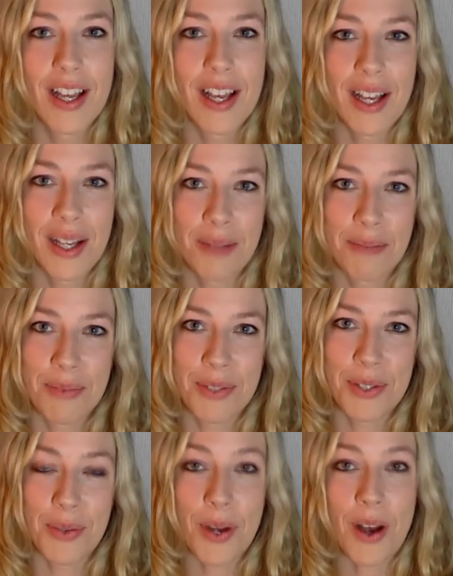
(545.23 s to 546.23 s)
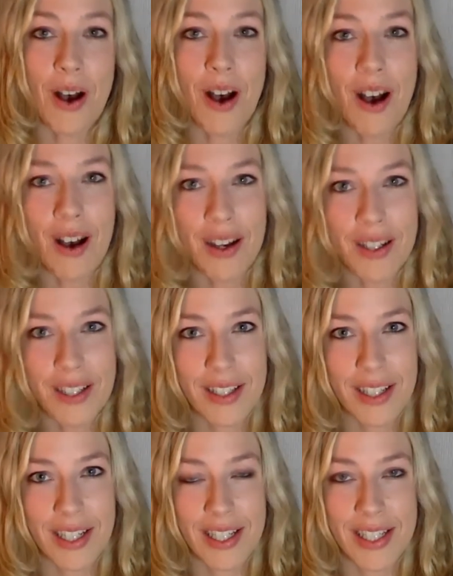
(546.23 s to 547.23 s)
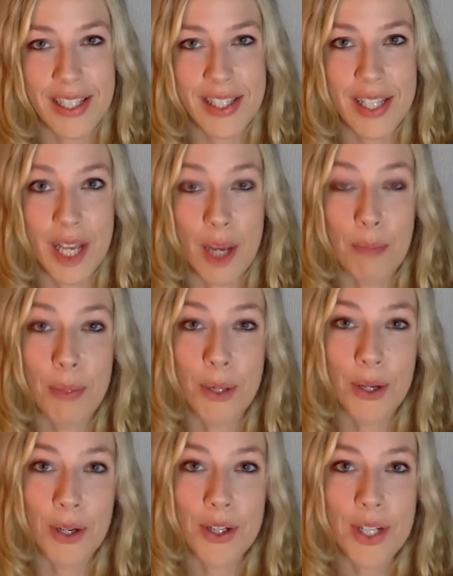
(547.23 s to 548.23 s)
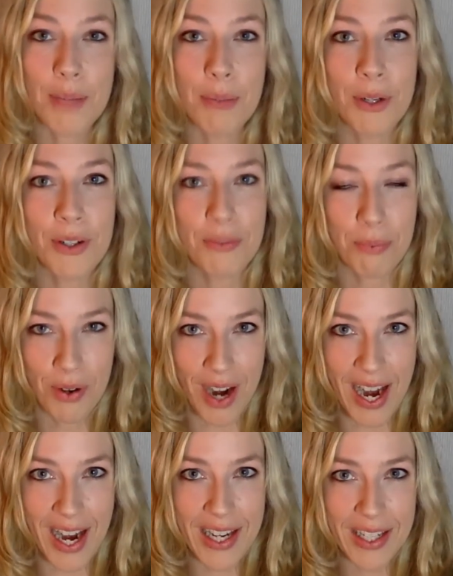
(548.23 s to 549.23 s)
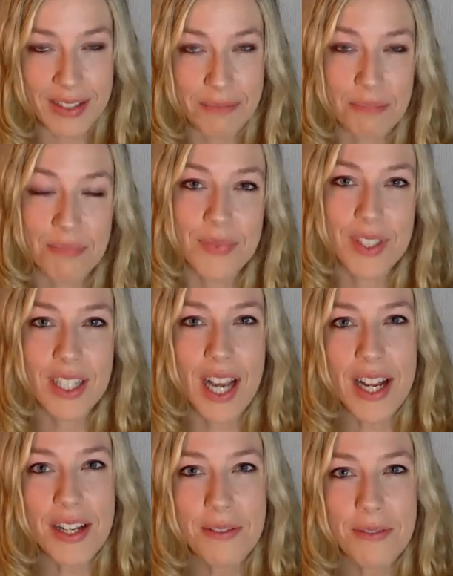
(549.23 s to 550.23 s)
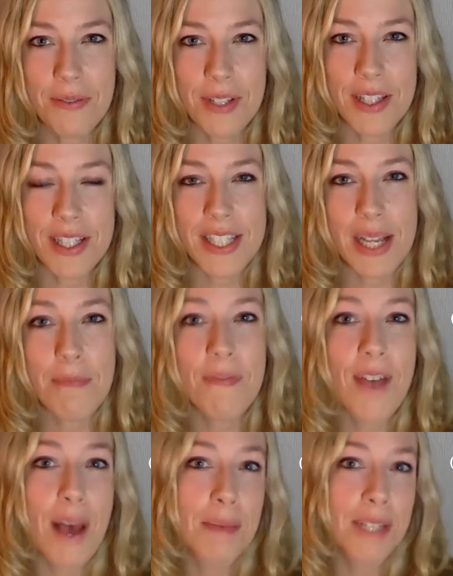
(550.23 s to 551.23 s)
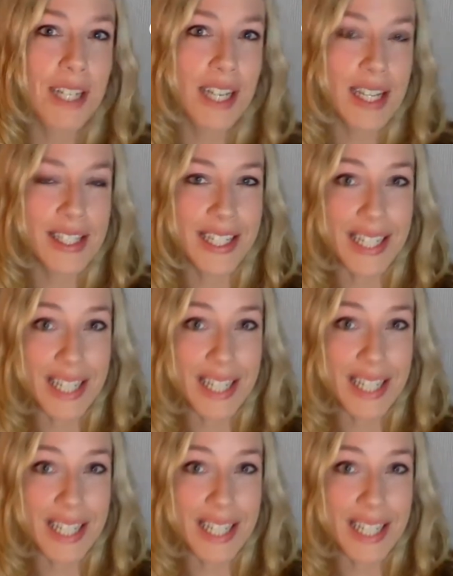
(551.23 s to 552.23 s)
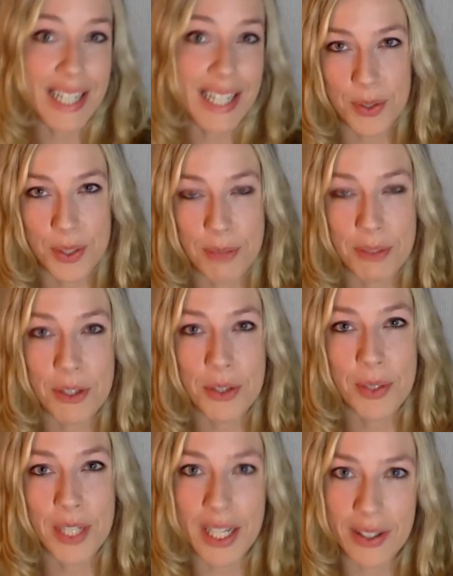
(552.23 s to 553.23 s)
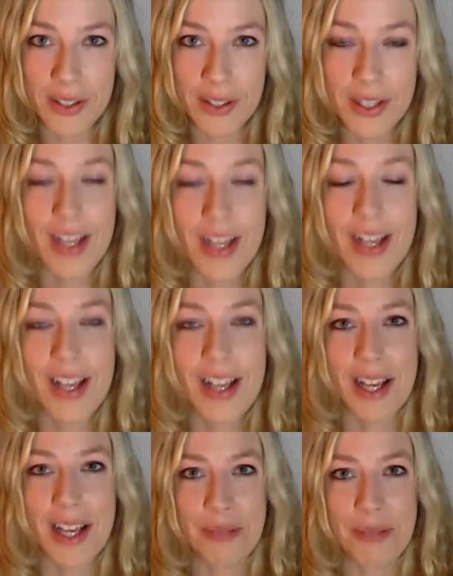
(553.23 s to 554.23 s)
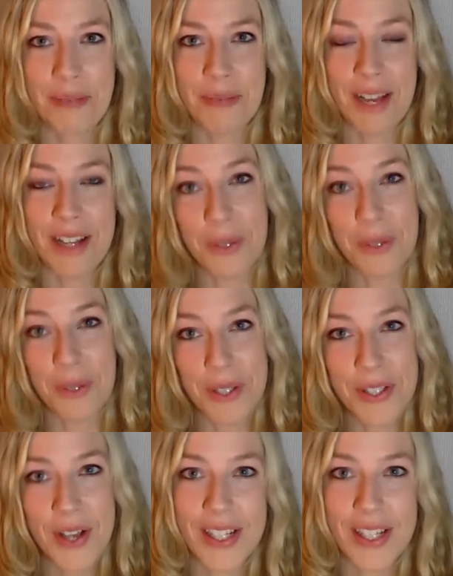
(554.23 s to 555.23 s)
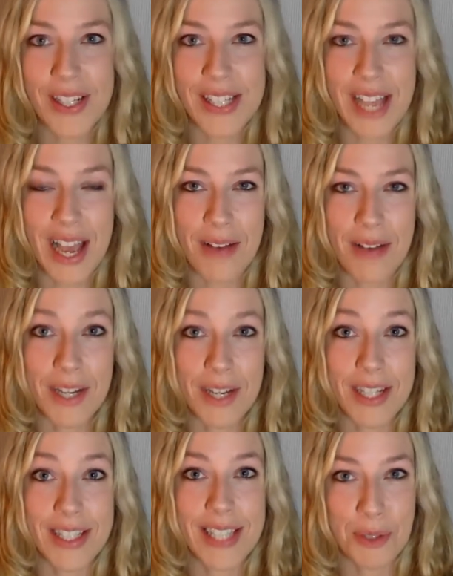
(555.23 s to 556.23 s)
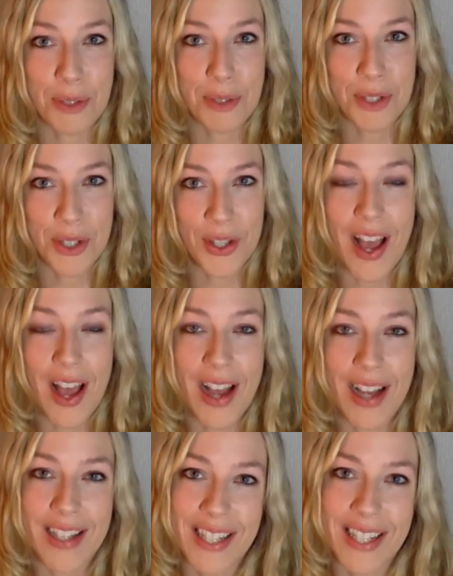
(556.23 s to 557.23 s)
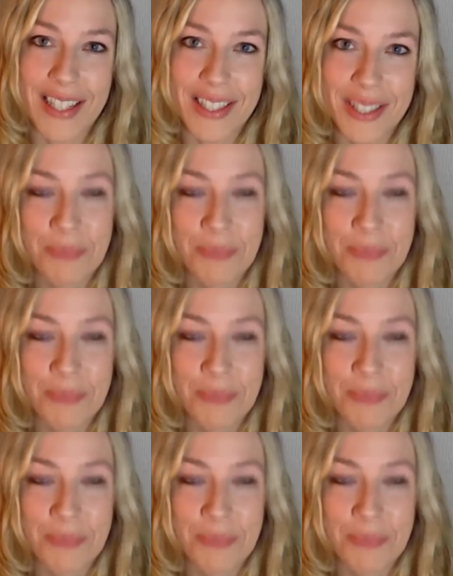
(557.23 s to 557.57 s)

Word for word: Um, so a hawk is a bird, a bird of prey, kind of in the same family as an eagle, so similar to an eagle. Um, and of course, hawks have exceptional eyesight.